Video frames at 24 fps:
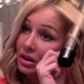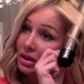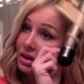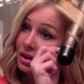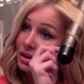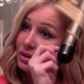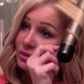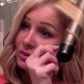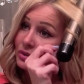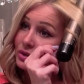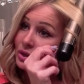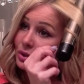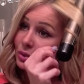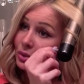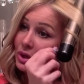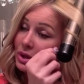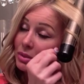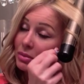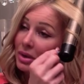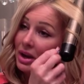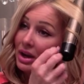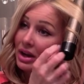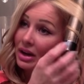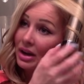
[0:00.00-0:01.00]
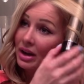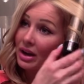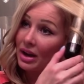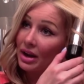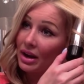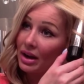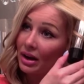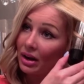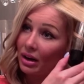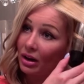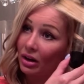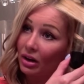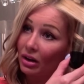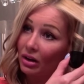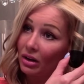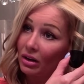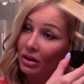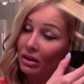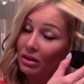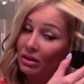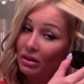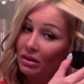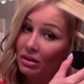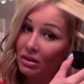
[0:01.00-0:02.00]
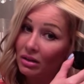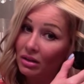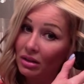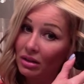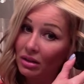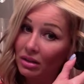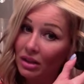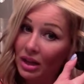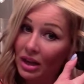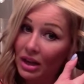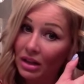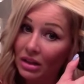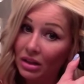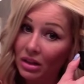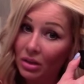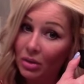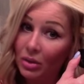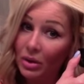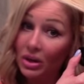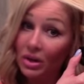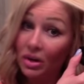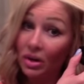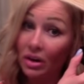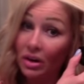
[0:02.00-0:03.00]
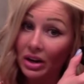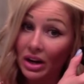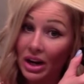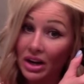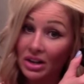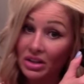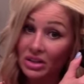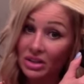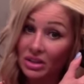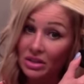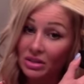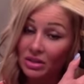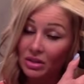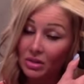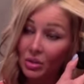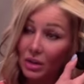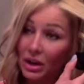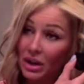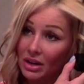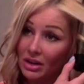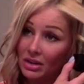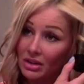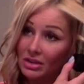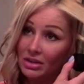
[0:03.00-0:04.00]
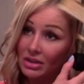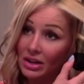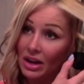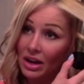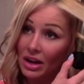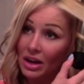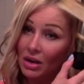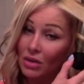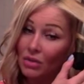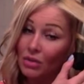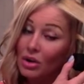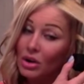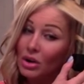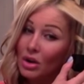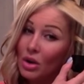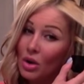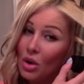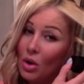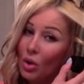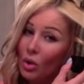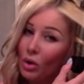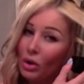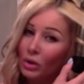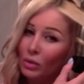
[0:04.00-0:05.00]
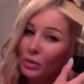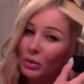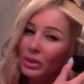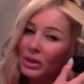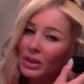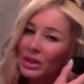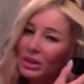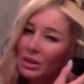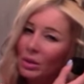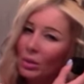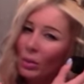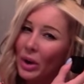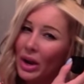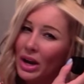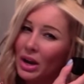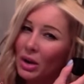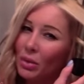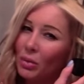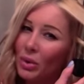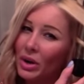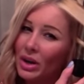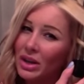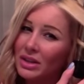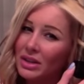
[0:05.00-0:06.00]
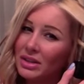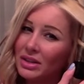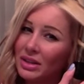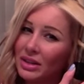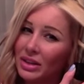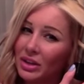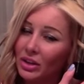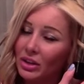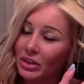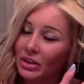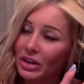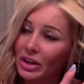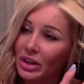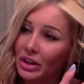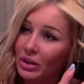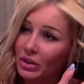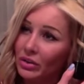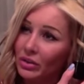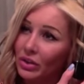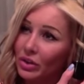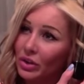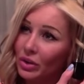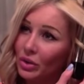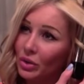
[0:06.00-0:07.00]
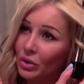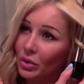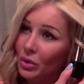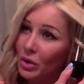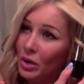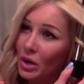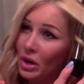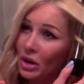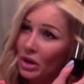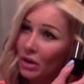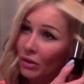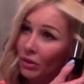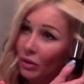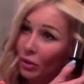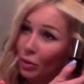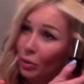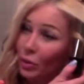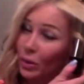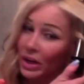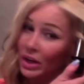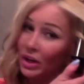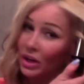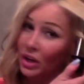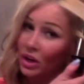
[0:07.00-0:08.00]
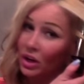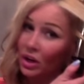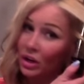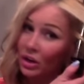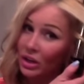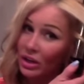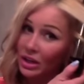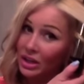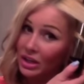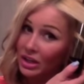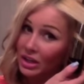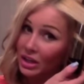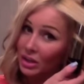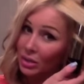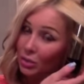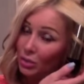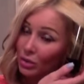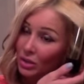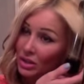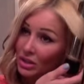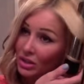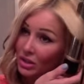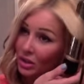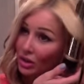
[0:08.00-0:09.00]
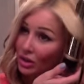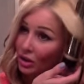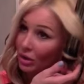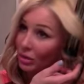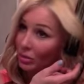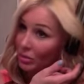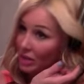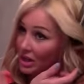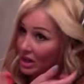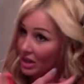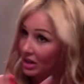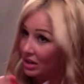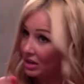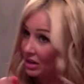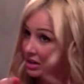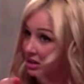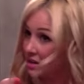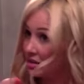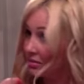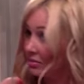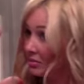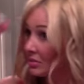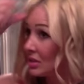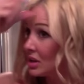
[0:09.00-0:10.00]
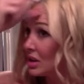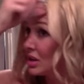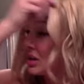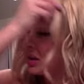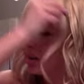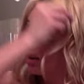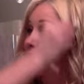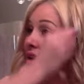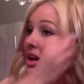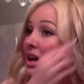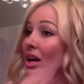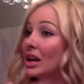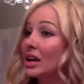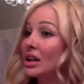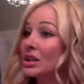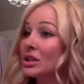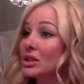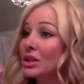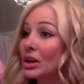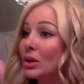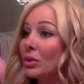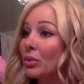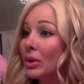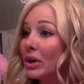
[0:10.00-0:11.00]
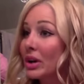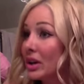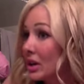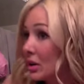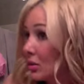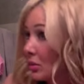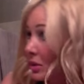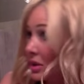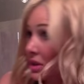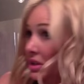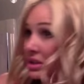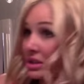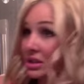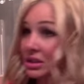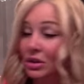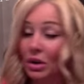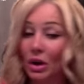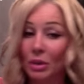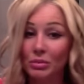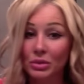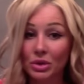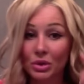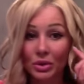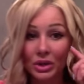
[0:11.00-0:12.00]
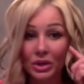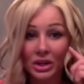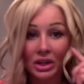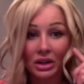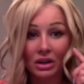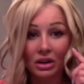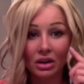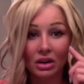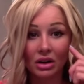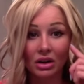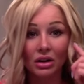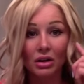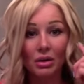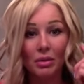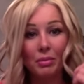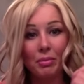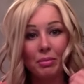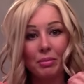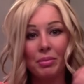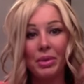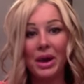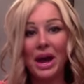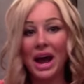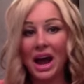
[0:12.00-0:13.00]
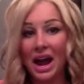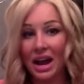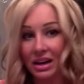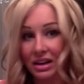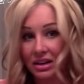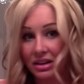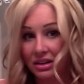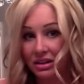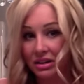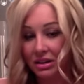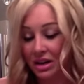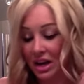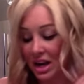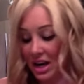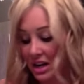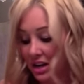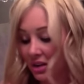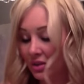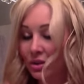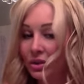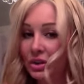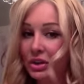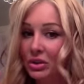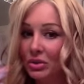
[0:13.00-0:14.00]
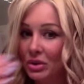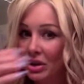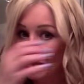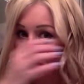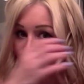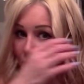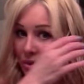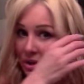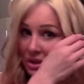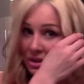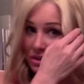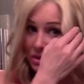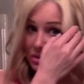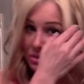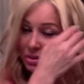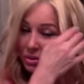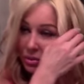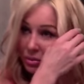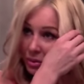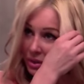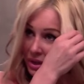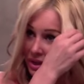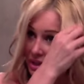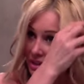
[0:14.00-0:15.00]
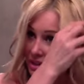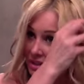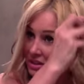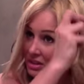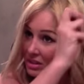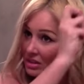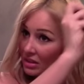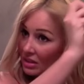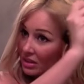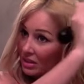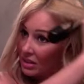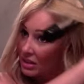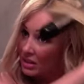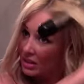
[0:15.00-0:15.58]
of doing my hair like Khloe Kardashian's, the way it is now, or really the way it was in her interview for when her and Kim went to Armenia. And it's like where it was. So I'm doing it back. You never want to do the ones